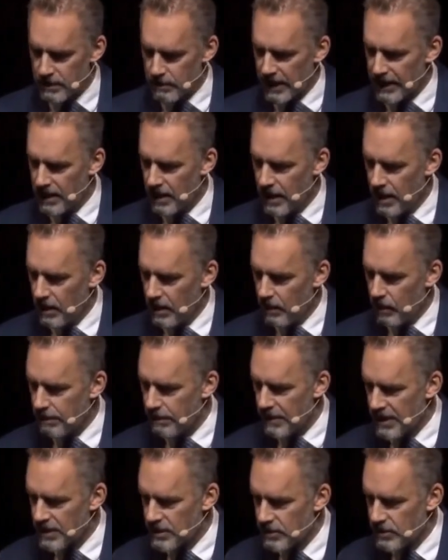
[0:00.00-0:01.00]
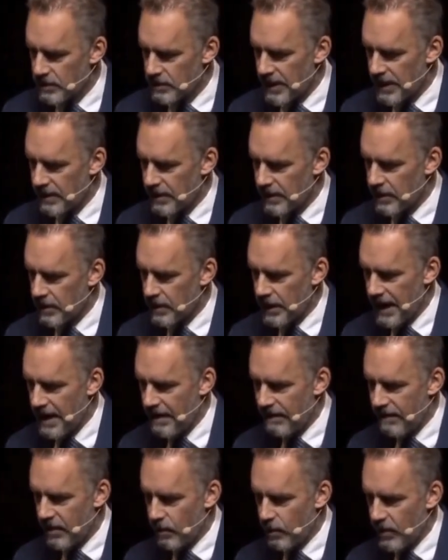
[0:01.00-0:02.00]
Like, what makes you think they're going to
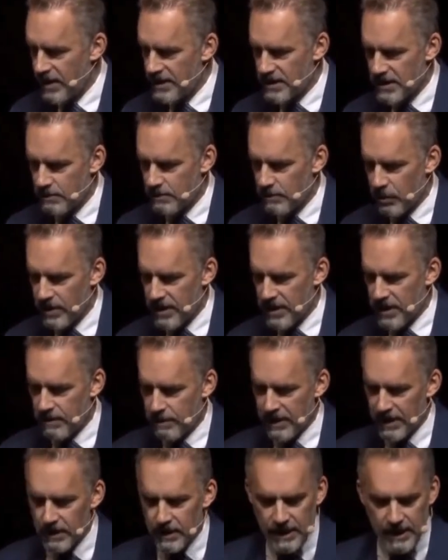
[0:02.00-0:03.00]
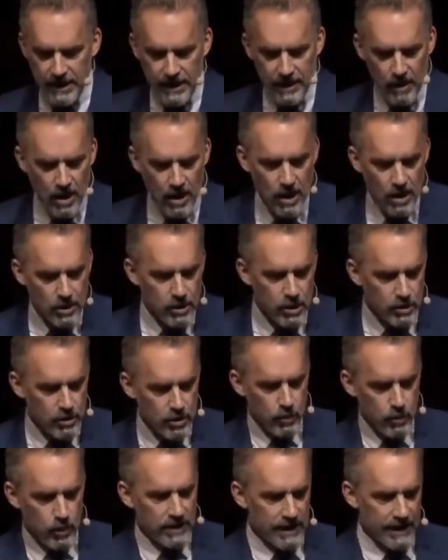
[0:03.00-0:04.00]
have the wisdom or the ability to do
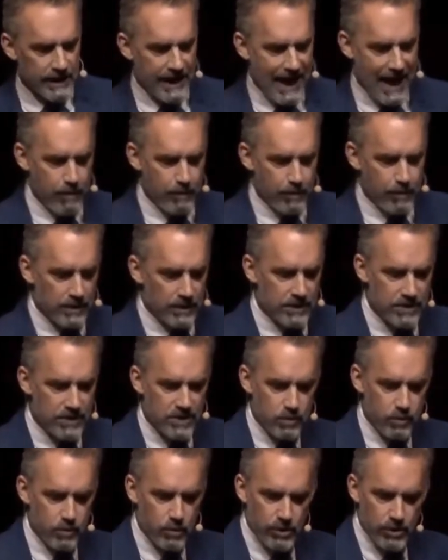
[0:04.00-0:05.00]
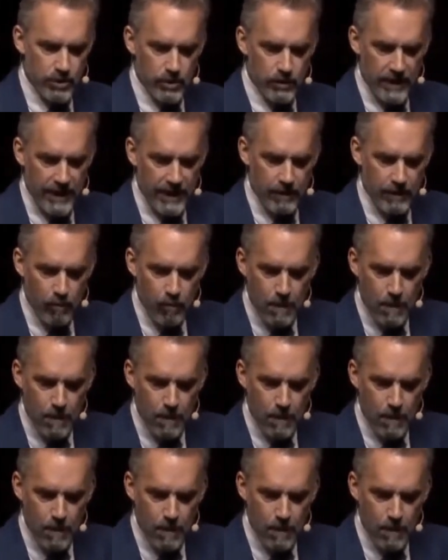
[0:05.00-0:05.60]
what the capitalists were doing,